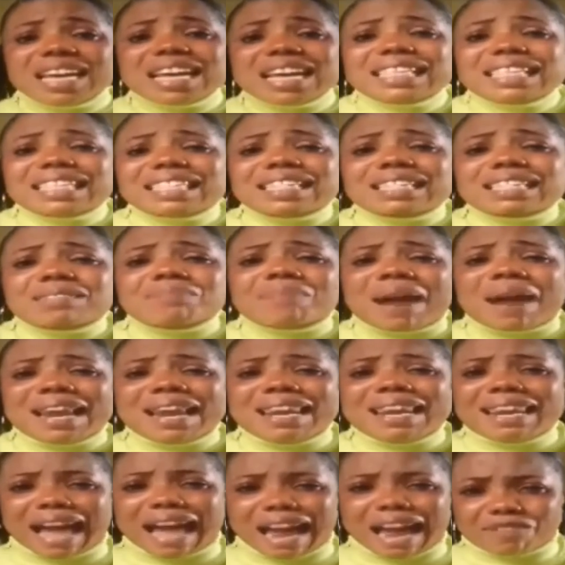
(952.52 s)
it is my
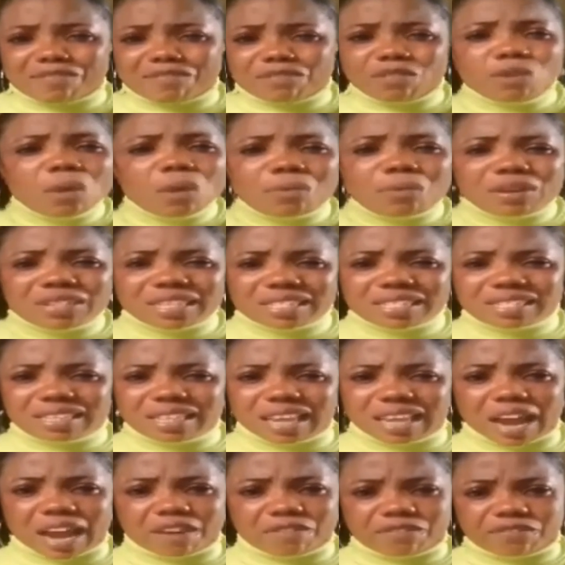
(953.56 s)
life, nobody's
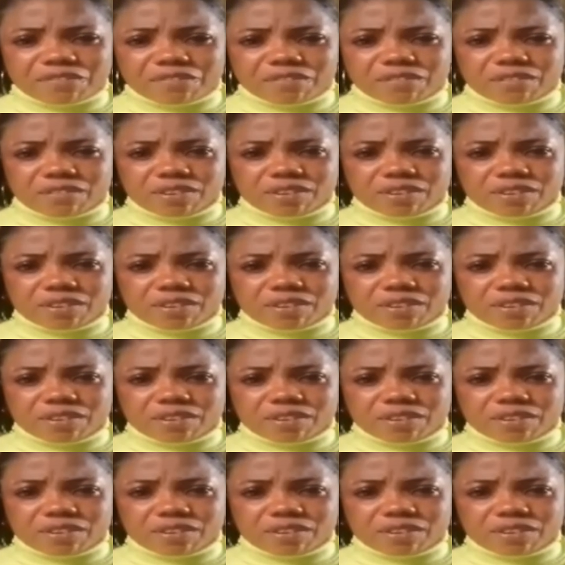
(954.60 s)
life.